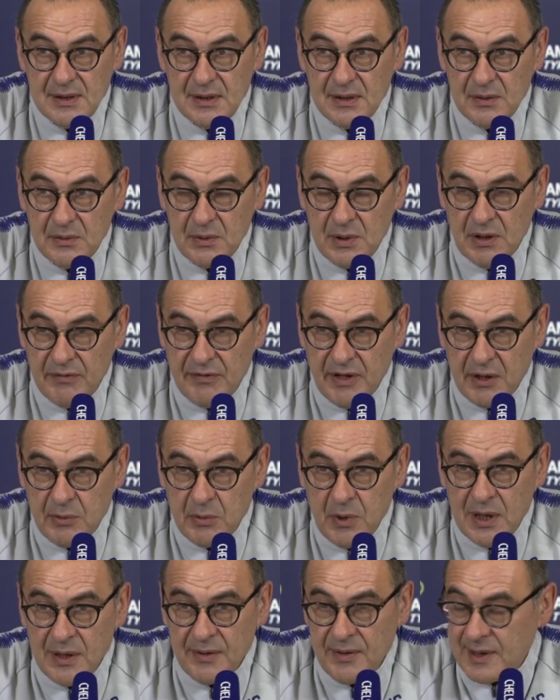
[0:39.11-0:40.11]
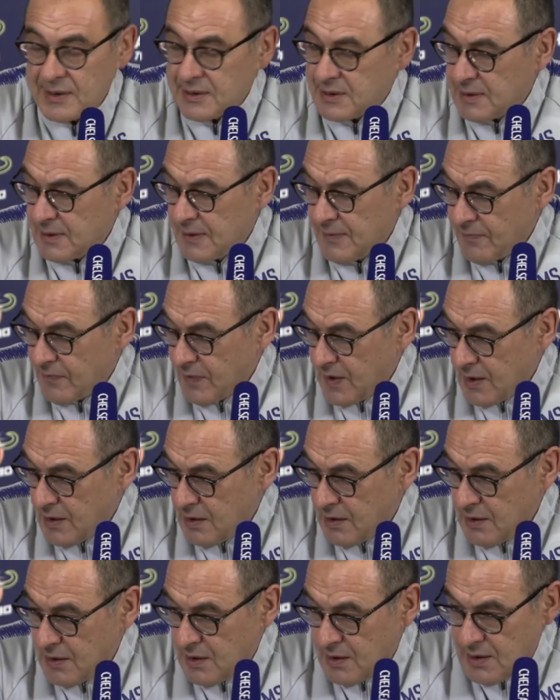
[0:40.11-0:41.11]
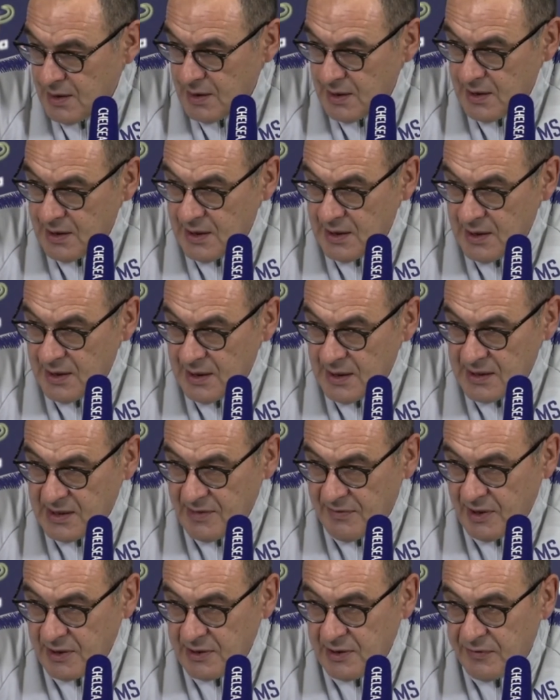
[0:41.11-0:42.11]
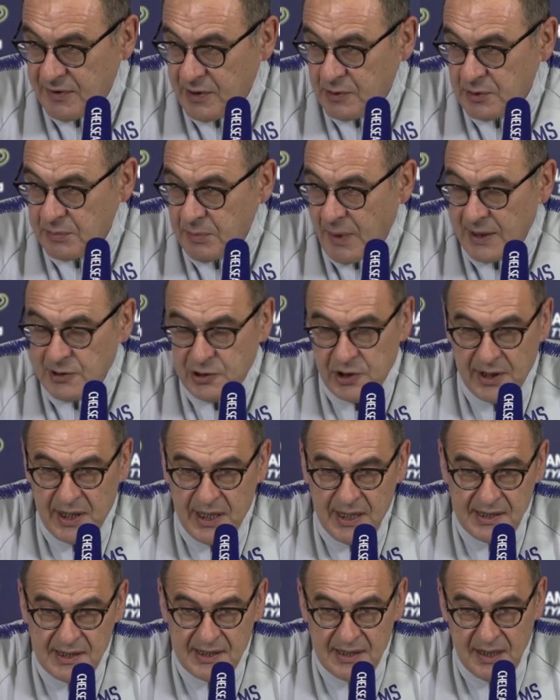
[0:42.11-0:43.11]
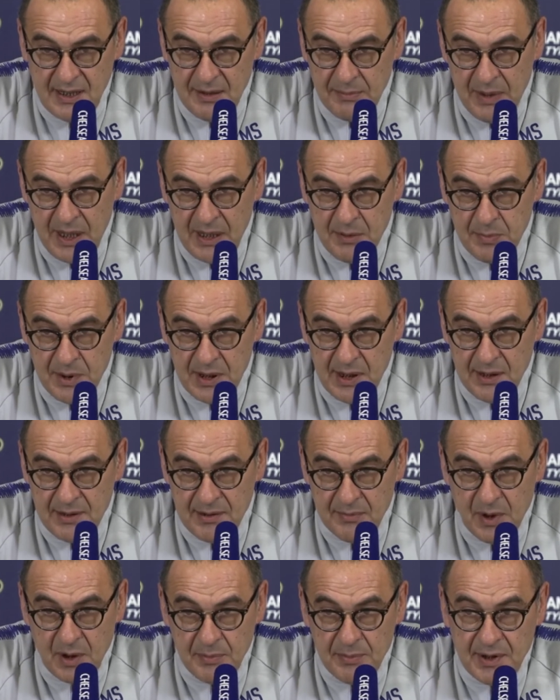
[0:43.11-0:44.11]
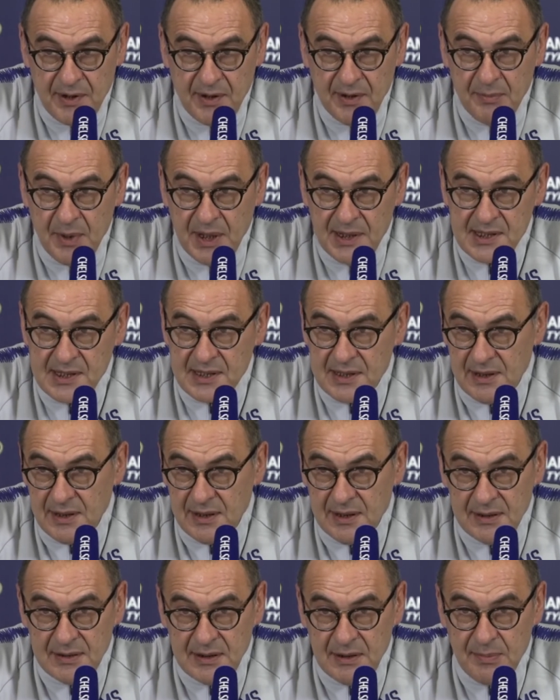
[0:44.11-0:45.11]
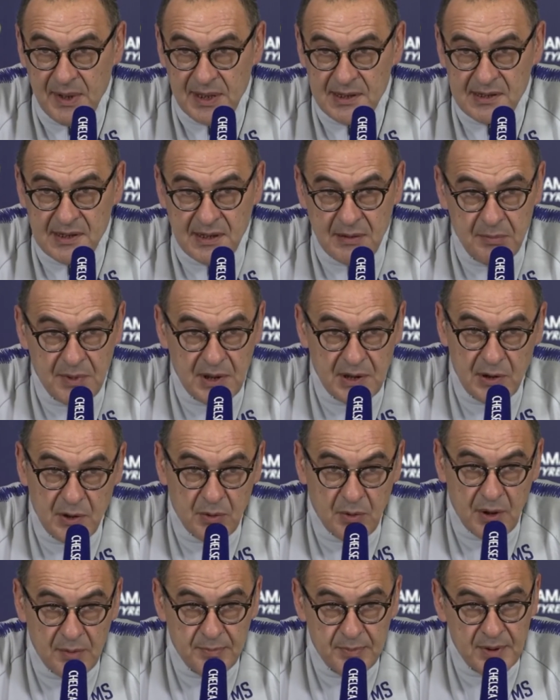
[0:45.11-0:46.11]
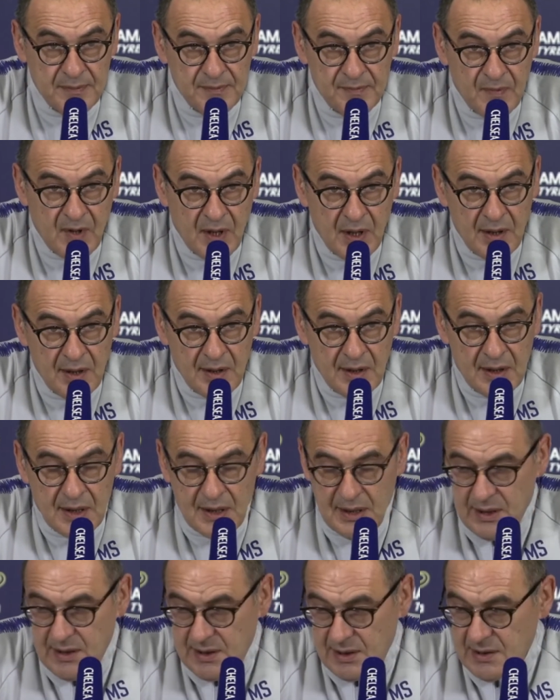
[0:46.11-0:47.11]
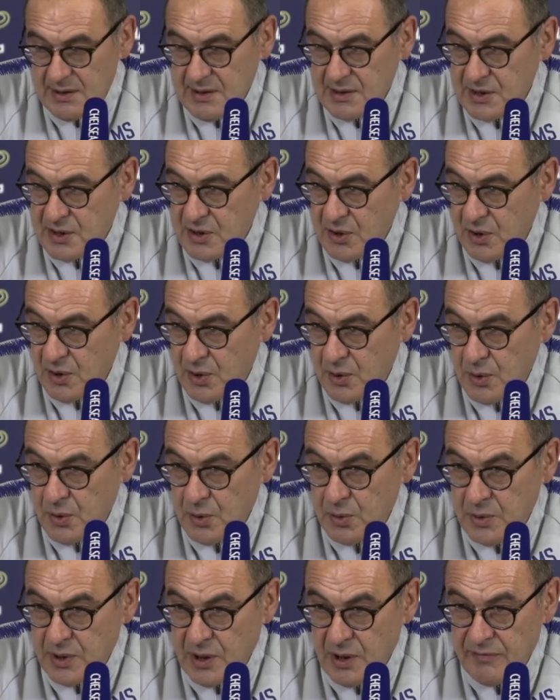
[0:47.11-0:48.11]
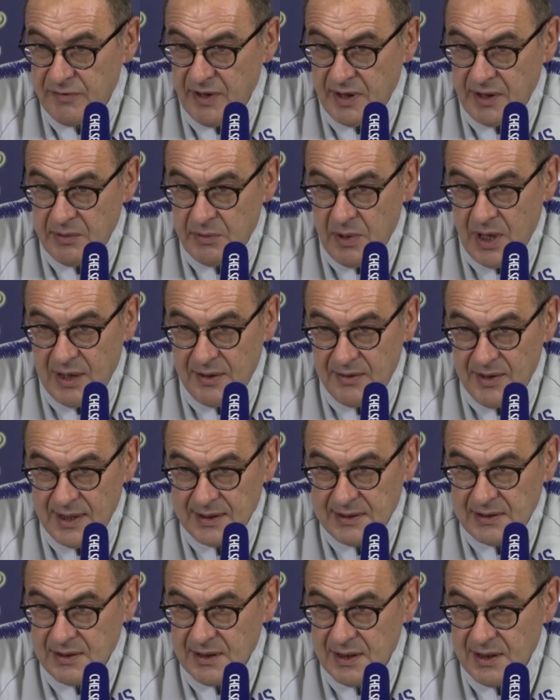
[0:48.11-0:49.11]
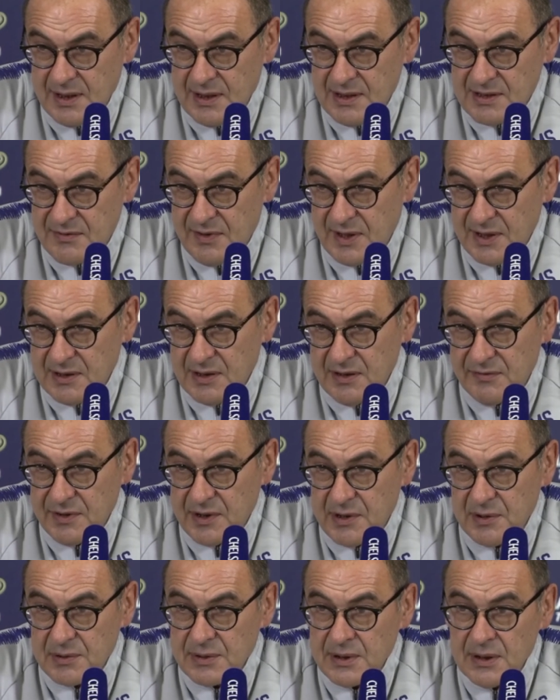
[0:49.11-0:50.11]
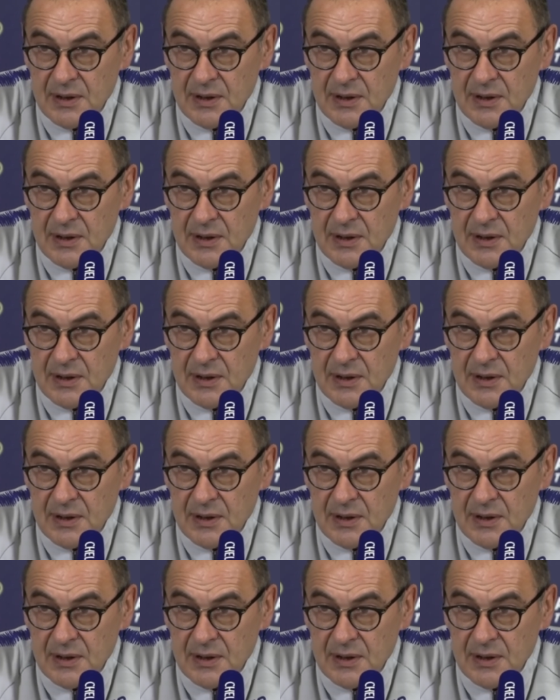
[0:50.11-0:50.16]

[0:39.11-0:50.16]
We know very well that it's a very difficult match against maybe at the moment the best team in Europe. And so we know very well that it's very difficult.